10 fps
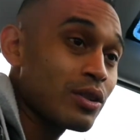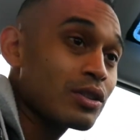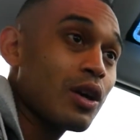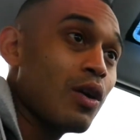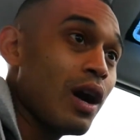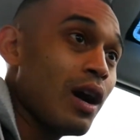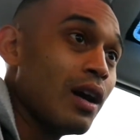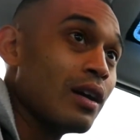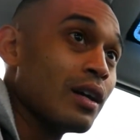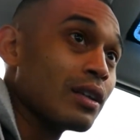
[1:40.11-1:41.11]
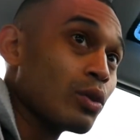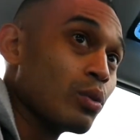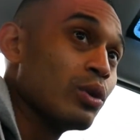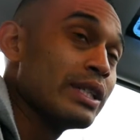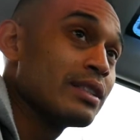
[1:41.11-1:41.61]
So the
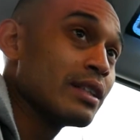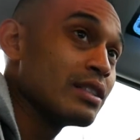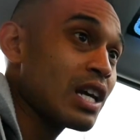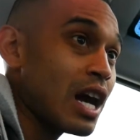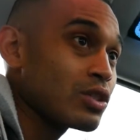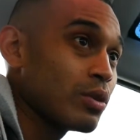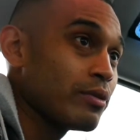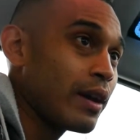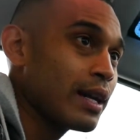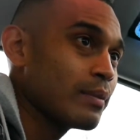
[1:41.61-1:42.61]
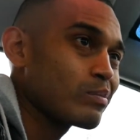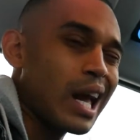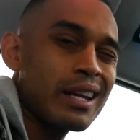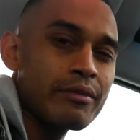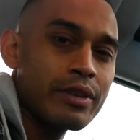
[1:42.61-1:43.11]
Ruiz and Joshua fight,
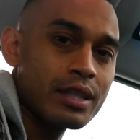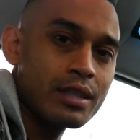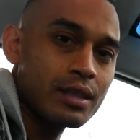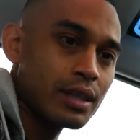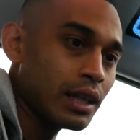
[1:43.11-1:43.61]
I didn't finish it.